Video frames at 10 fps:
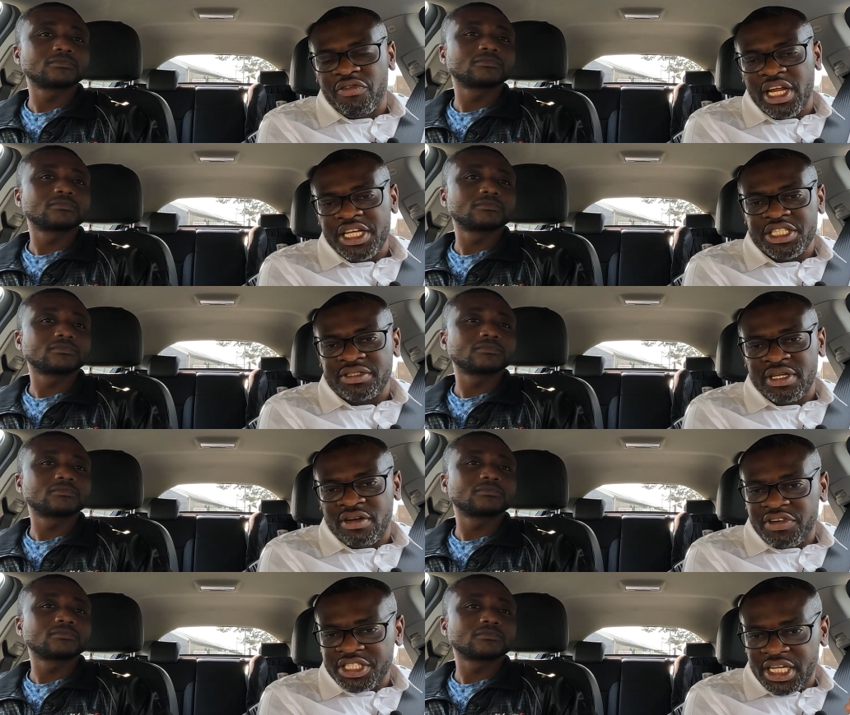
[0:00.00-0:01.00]
Speaker 1: religion, then
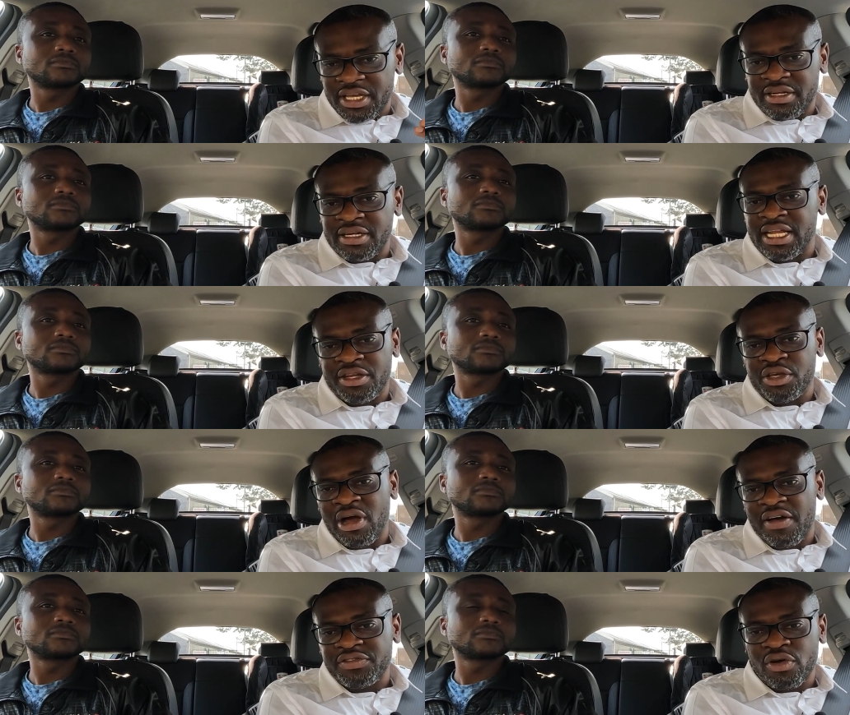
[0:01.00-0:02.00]
obviously then you
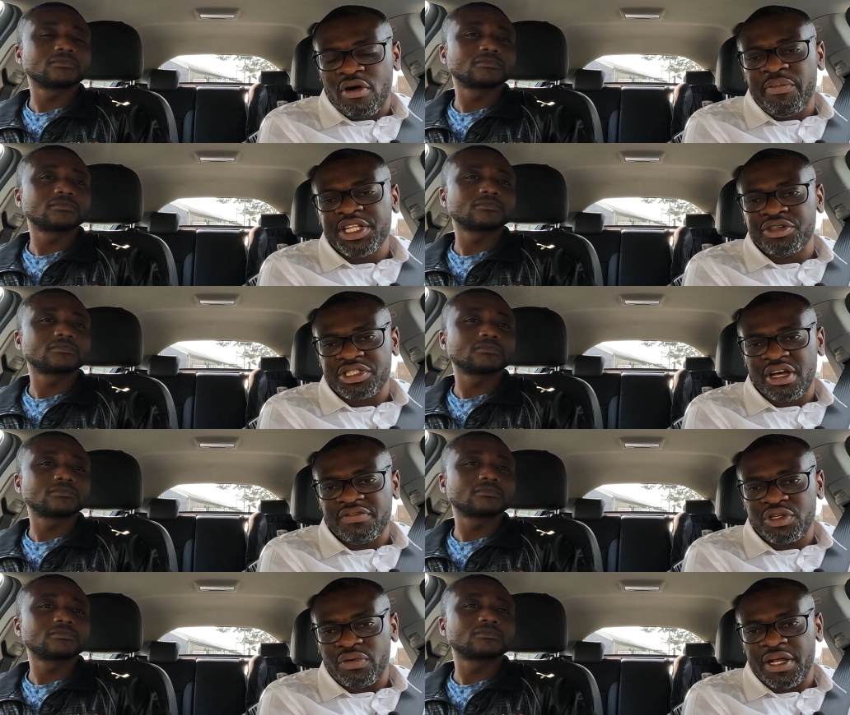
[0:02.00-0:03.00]
have to commit
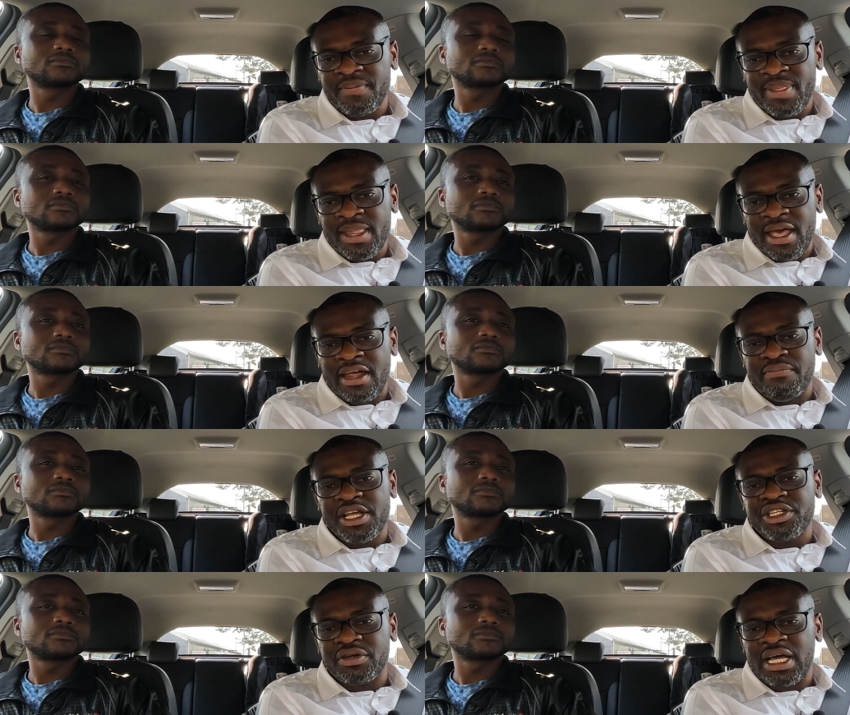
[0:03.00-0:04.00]
yourself to it and
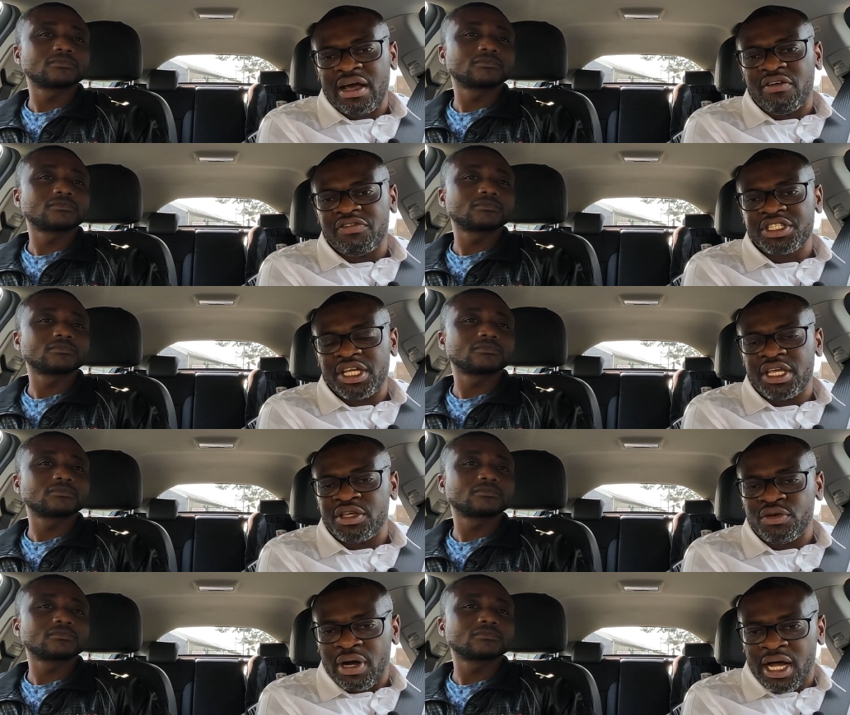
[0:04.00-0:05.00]
make sure that obviously
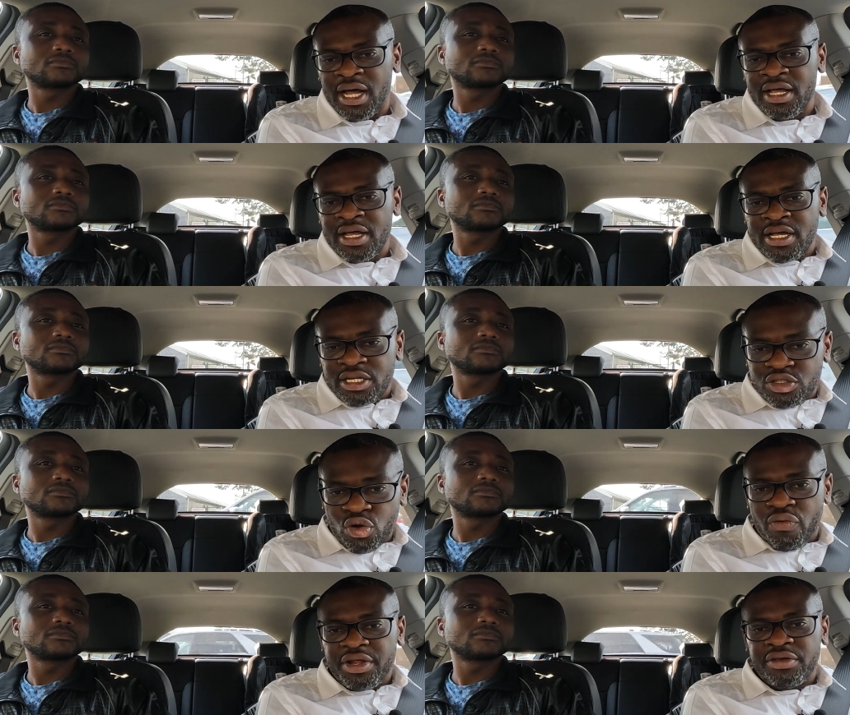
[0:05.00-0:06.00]
you are
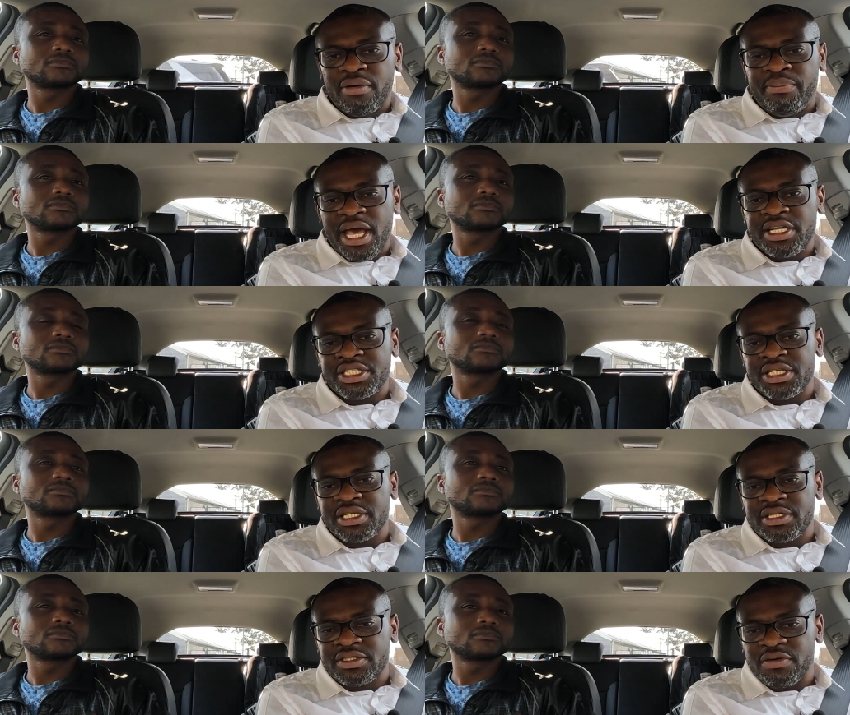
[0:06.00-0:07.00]
doing your best
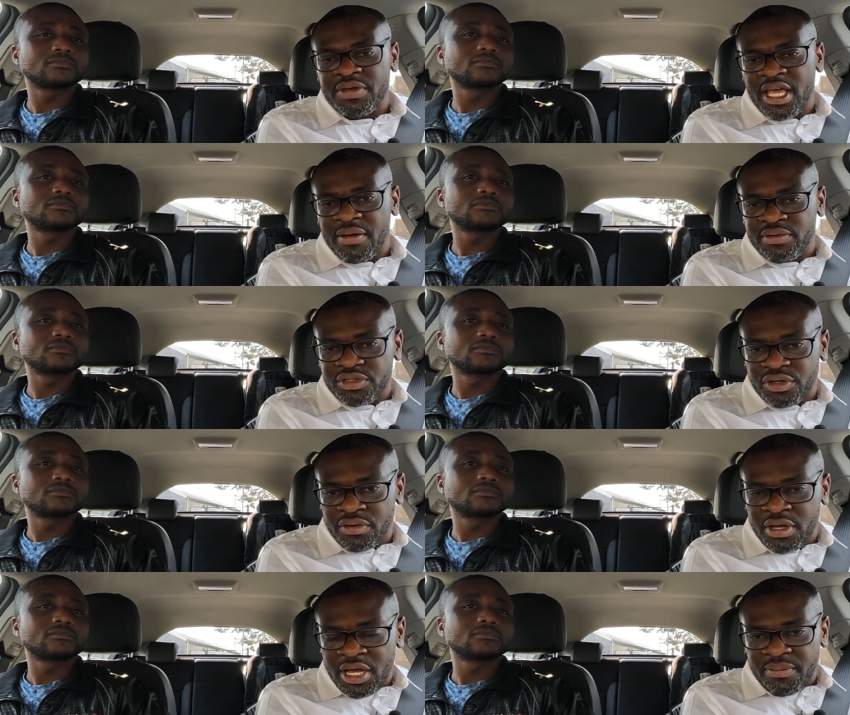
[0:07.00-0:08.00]
to be able
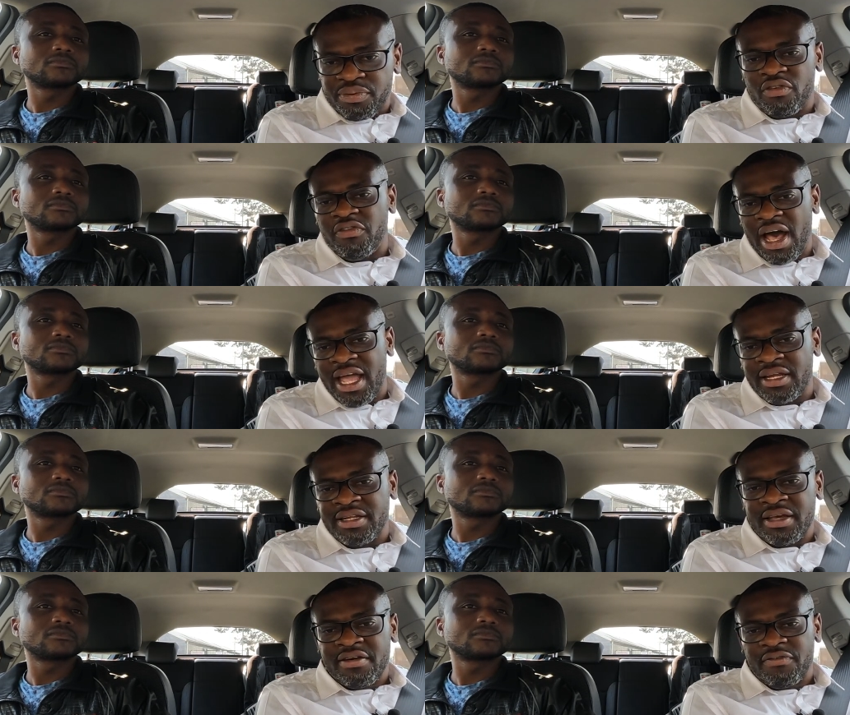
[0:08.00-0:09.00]
to
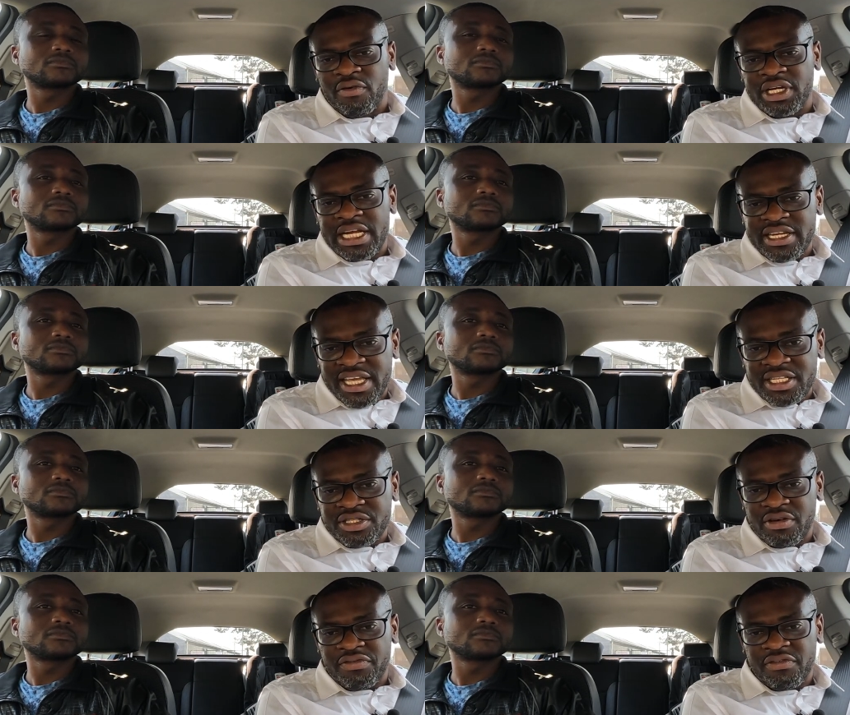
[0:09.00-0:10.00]
provide for the
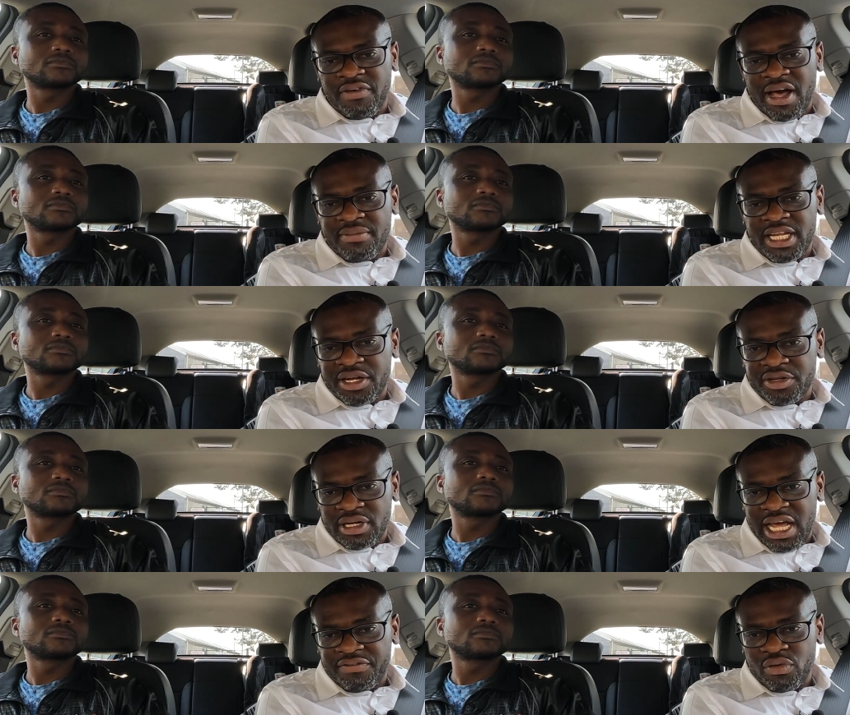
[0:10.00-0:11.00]
needs of your family and your
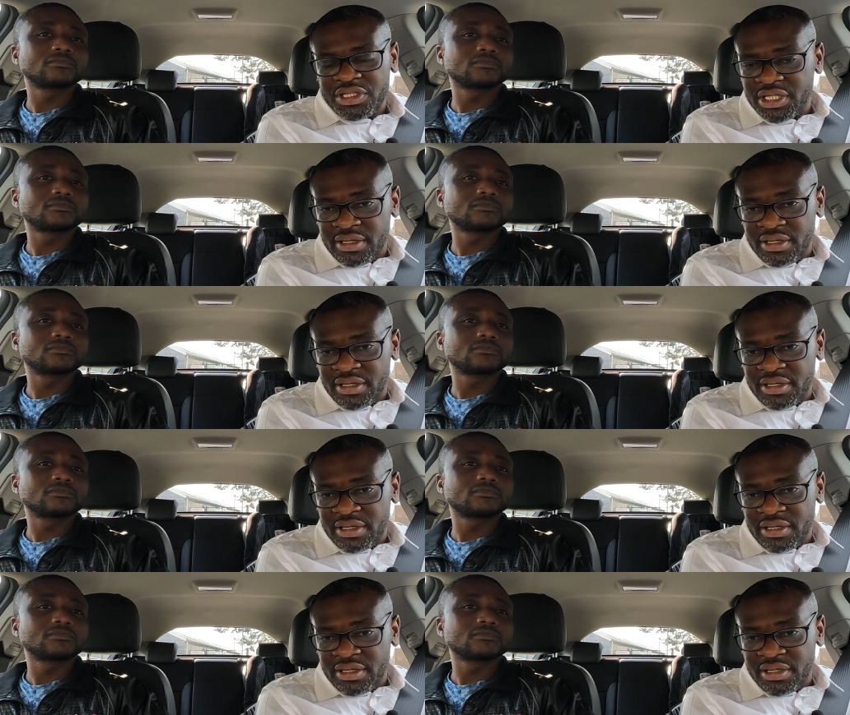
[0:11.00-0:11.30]
loved ones.